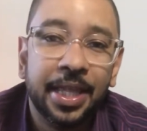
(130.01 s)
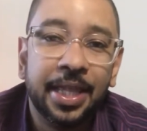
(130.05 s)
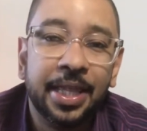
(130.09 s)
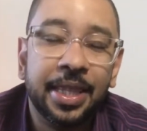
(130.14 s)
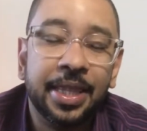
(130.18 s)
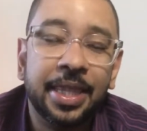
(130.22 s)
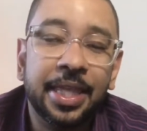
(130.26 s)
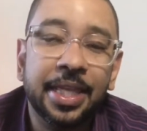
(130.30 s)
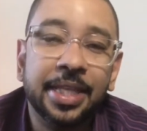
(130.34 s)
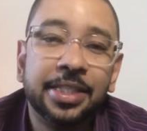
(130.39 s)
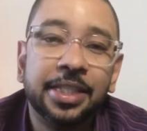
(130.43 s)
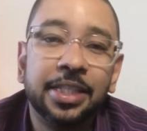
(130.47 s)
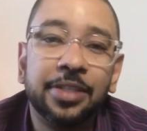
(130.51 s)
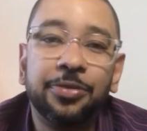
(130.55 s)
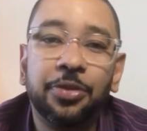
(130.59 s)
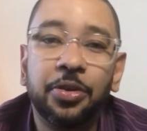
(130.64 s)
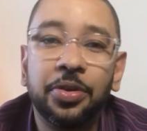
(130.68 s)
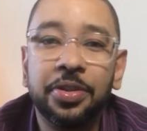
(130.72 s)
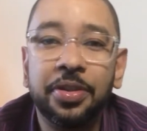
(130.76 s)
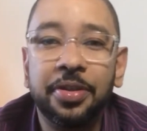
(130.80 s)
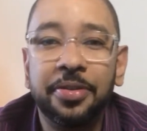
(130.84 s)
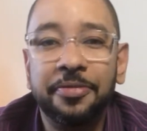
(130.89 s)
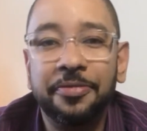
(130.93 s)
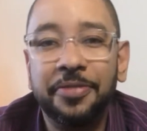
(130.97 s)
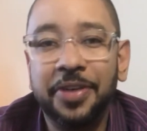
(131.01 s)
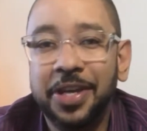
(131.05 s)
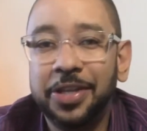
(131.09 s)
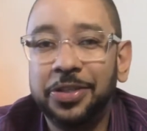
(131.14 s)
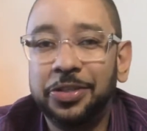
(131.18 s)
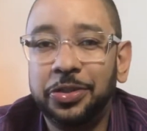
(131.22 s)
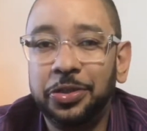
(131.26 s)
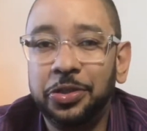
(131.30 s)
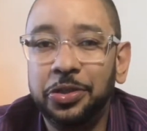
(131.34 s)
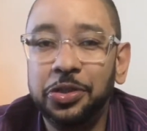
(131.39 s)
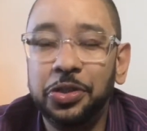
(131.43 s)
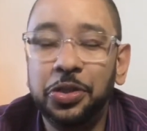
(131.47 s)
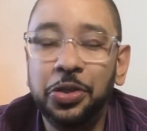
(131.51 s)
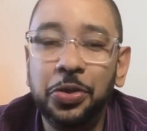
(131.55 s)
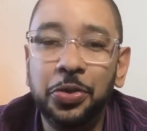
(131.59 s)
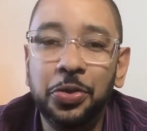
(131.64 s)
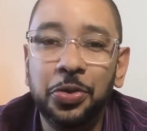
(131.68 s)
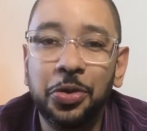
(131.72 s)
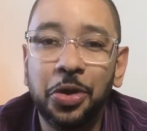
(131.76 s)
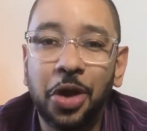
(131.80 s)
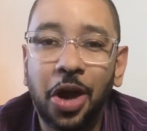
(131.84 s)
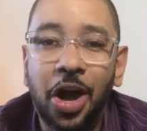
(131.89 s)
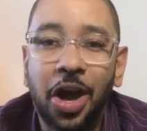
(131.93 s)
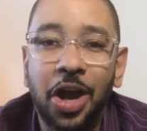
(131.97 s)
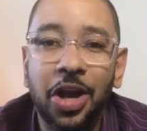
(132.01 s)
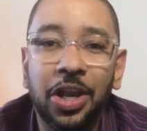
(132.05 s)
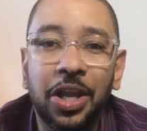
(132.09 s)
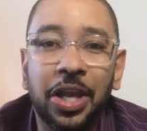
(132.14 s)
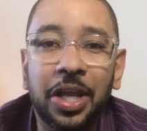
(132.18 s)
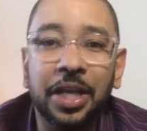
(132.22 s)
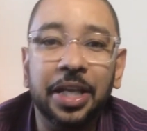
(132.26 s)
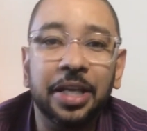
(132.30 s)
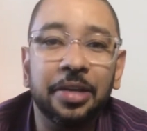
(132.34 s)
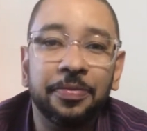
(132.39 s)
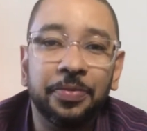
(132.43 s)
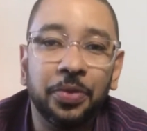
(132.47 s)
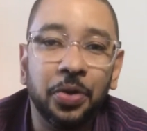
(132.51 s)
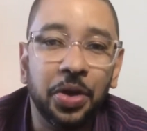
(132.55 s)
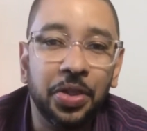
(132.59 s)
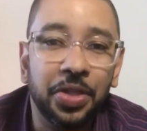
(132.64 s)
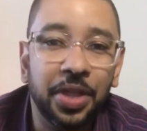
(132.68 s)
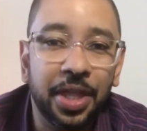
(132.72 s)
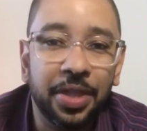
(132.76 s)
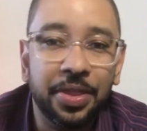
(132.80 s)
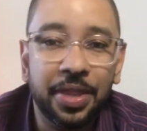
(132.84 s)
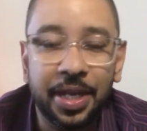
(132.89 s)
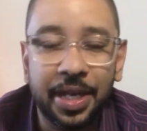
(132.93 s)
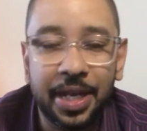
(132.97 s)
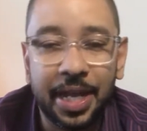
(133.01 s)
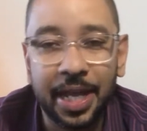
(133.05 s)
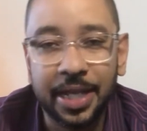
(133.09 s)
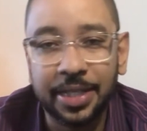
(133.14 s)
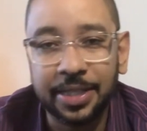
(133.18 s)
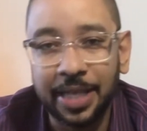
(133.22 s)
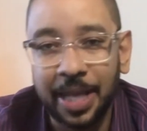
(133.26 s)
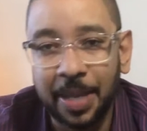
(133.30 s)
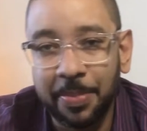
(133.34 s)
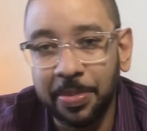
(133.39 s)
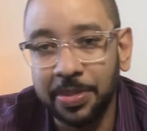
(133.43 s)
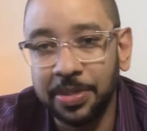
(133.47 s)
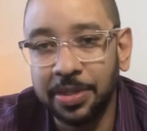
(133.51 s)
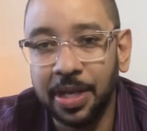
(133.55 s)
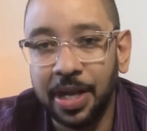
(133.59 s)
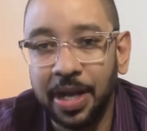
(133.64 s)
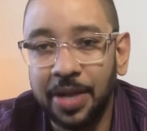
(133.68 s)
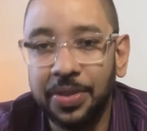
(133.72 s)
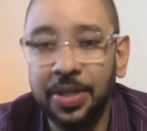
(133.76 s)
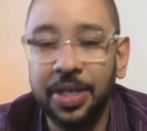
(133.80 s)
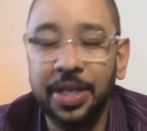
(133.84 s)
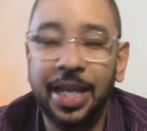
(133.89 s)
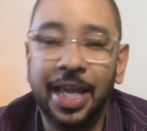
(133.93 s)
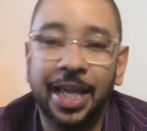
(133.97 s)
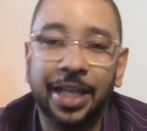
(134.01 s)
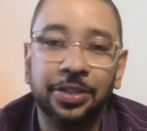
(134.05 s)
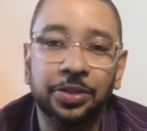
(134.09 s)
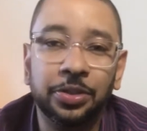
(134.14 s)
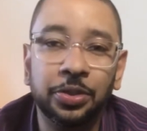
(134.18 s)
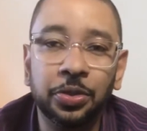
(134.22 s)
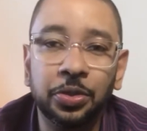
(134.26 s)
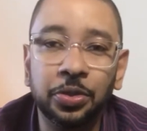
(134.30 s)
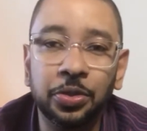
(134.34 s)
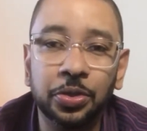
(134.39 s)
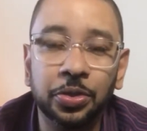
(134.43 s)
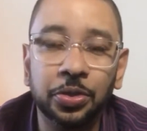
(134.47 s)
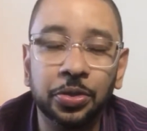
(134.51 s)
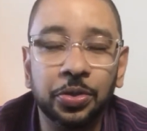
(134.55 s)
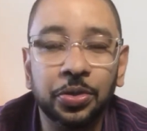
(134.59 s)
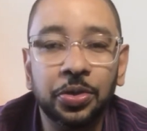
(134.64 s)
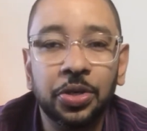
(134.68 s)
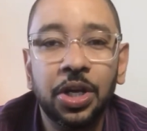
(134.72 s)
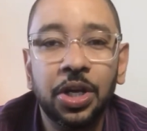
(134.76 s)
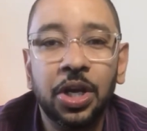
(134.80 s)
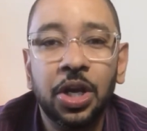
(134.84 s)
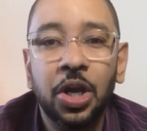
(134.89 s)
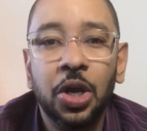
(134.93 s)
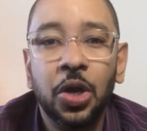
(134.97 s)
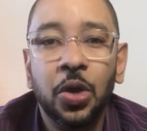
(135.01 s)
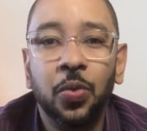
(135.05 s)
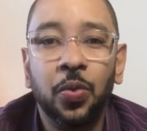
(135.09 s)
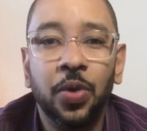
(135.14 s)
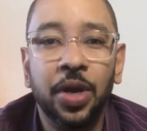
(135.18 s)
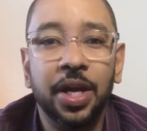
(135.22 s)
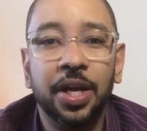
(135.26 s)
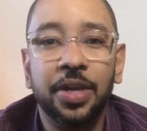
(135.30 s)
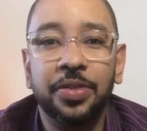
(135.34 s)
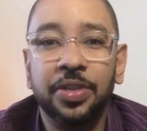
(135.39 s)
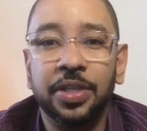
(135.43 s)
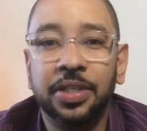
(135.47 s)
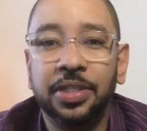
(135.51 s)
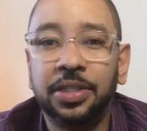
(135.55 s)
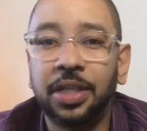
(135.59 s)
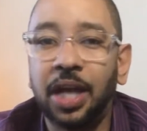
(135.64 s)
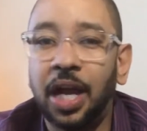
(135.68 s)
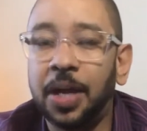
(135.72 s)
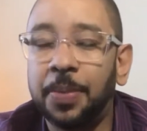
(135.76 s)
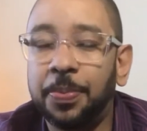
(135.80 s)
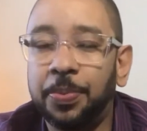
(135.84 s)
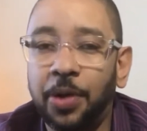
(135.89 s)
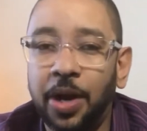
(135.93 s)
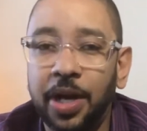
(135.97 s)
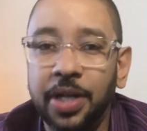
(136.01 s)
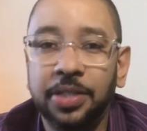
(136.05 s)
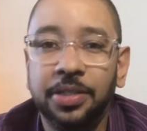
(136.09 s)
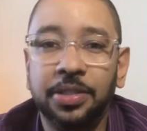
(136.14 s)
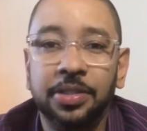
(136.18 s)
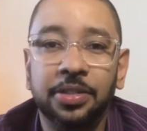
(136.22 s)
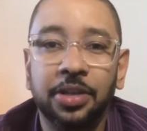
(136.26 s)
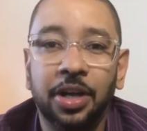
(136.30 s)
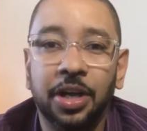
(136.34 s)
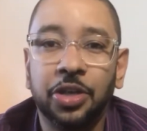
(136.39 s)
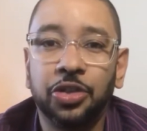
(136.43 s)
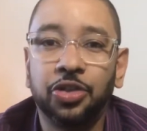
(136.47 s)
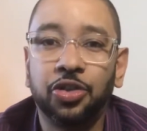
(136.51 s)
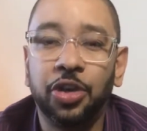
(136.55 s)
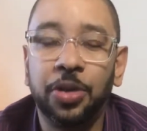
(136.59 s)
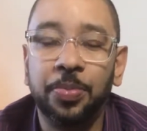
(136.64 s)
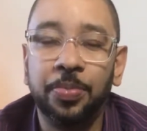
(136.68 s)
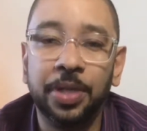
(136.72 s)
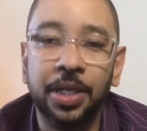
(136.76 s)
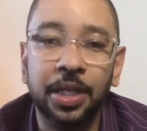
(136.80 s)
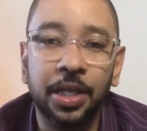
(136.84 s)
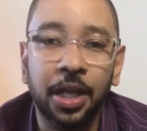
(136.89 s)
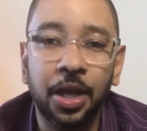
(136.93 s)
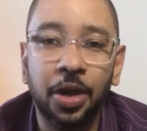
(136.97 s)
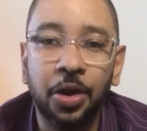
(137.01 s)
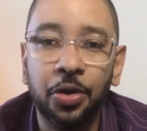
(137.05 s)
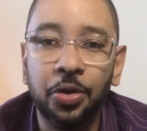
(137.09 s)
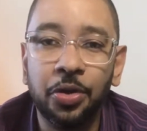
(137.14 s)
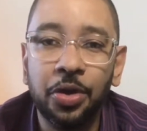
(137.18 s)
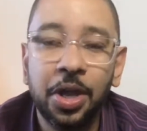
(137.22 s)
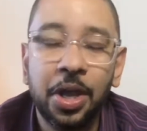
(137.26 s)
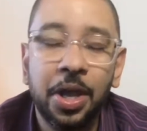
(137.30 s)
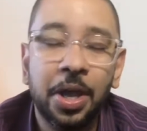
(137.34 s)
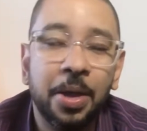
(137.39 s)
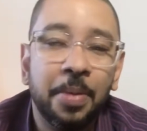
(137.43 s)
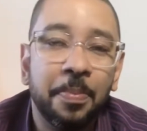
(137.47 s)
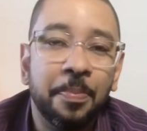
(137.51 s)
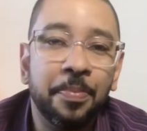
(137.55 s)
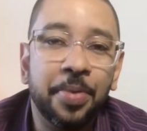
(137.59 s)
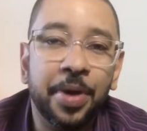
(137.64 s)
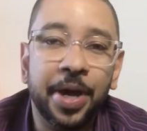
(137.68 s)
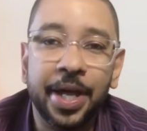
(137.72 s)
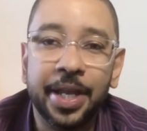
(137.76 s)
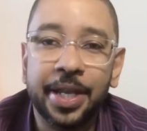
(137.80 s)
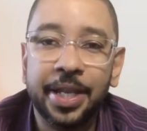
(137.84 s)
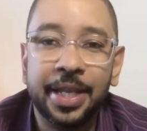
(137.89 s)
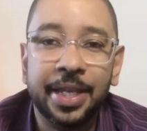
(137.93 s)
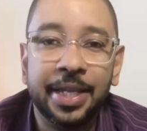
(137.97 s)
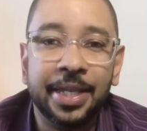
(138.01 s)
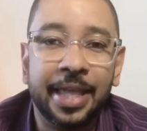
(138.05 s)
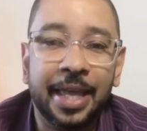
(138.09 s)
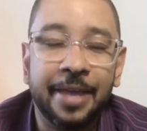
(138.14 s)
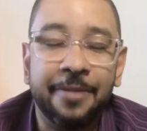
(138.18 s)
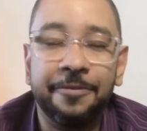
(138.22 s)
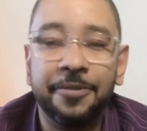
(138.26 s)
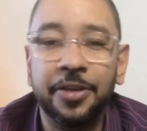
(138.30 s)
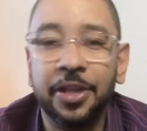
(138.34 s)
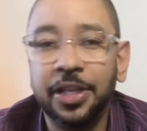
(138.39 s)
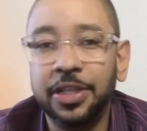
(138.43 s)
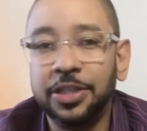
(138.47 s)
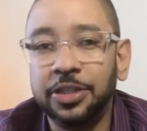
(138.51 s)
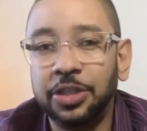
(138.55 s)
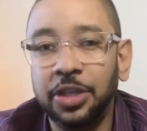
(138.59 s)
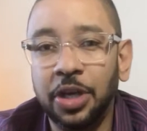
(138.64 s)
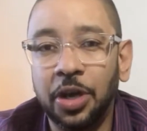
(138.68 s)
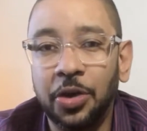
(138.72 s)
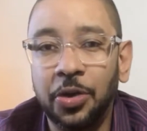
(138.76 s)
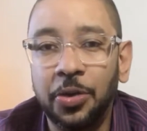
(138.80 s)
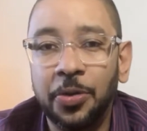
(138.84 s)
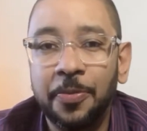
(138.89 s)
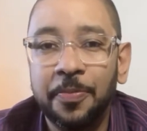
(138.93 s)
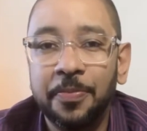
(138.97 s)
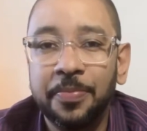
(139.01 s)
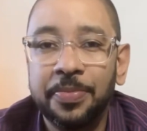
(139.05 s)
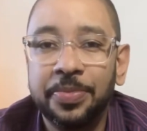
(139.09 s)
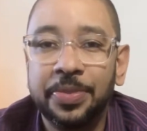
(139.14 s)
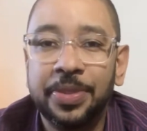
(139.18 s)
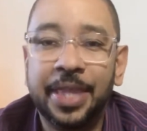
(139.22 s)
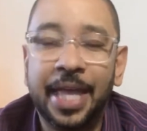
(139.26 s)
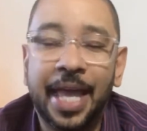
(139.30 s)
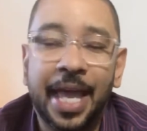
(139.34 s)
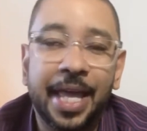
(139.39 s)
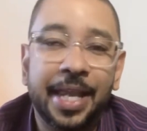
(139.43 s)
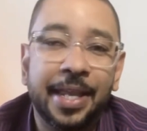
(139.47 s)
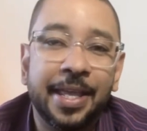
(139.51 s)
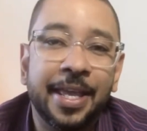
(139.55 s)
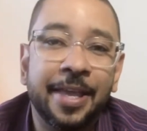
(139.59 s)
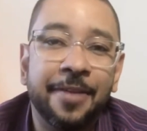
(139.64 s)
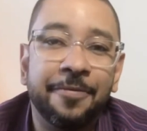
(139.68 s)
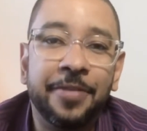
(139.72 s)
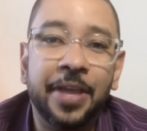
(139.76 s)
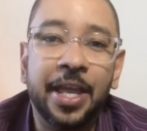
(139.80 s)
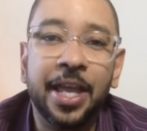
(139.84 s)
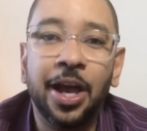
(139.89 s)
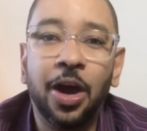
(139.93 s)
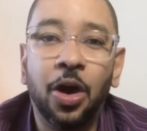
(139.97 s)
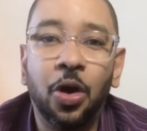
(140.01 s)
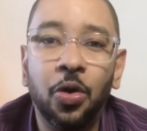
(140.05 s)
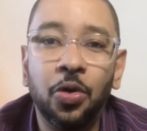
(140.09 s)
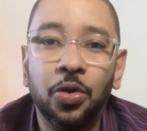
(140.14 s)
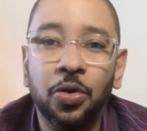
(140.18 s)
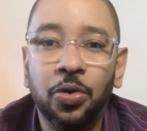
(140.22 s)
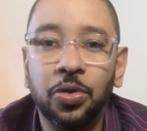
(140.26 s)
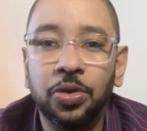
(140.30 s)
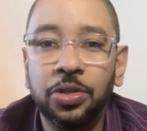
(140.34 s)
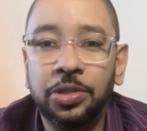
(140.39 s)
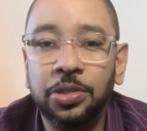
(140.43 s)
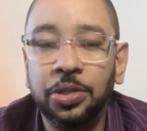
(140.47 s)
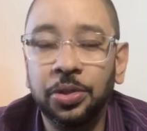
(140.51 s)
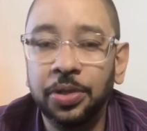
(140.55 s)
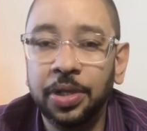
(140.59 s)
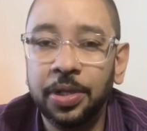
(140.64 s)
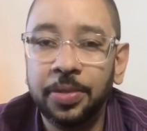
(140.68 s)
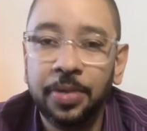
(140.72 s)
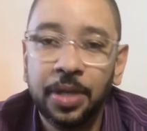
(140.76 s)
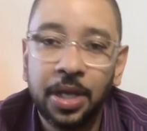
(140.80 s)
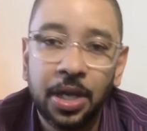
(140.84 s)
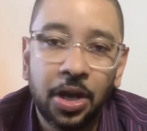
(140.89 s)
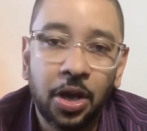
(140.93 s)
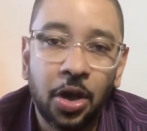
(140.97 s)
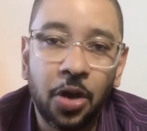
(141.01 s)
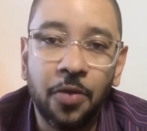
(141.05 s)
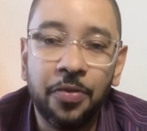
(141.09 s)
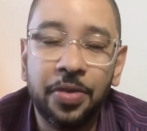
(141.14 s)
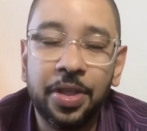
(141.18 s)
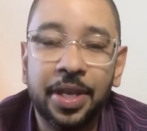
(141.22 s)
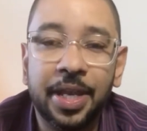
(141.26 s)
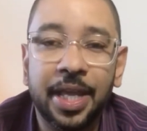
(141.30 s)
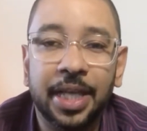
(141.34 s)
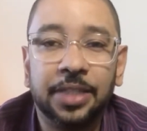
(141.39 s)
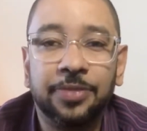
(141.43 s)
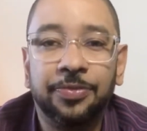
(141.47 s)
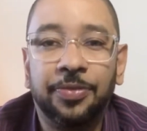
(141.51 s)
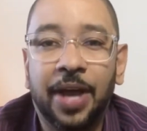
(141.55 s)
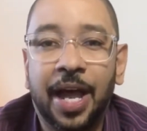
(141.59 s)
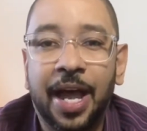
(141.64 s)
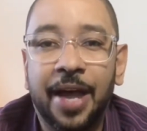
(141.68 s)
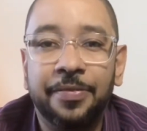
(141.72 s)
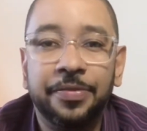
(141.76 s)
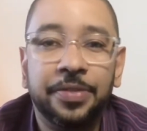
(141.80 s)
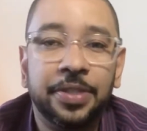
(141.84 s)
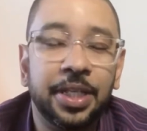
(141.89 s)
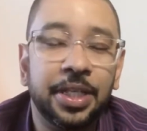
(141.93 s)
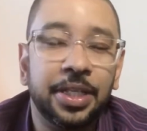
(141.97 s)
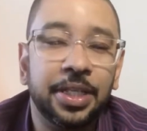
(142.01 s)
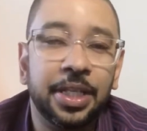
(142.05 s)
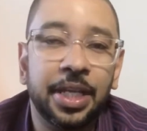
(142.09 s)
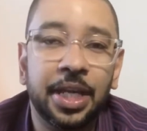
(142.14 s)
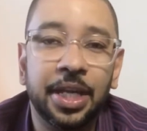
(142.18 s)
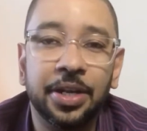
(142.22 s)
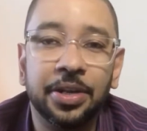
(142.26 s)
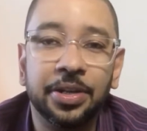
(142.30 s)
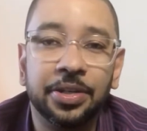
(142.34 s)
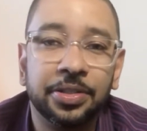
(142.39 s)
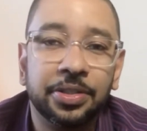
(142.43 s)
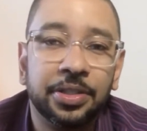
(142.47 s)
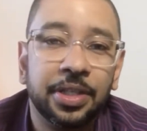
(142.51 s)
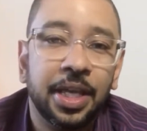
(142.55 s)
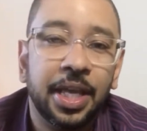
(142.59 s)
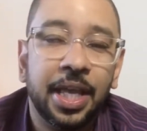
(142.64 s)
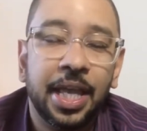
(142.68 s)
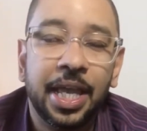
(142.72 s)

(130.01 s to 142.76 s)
This is for the investors who are looking for the next Amazon, the next Google, where the stock prices are extremely low, but they feel as though that if they hold on to it over the next 5-10 years,